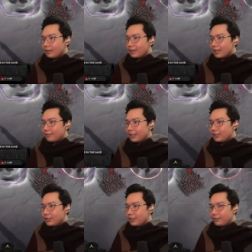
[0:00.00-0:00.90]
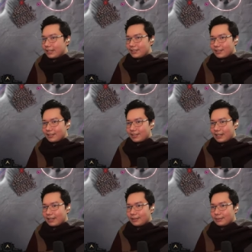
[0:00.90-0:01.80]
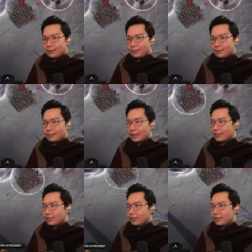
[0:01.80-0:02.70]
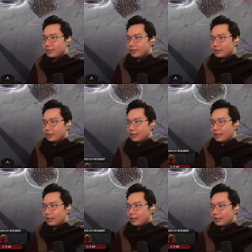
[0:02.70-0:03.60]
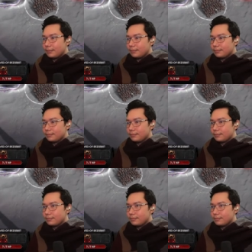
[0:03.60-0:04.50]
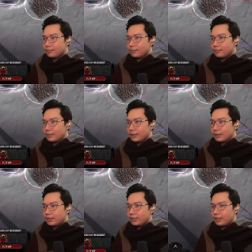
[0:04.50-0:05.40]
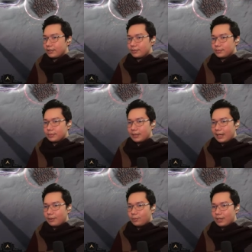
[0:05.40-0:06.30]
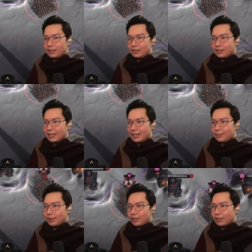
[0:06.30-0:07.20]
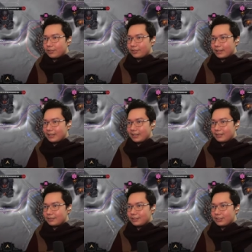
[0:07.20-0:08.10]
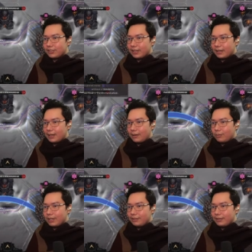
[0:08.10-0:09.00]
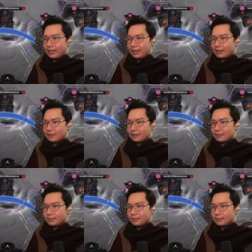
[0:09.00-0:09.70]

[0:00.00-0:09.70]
Well, I retook Face in the Sand. That's good. Um, so, I want to teleport over. I can't reach there. I wonder if I can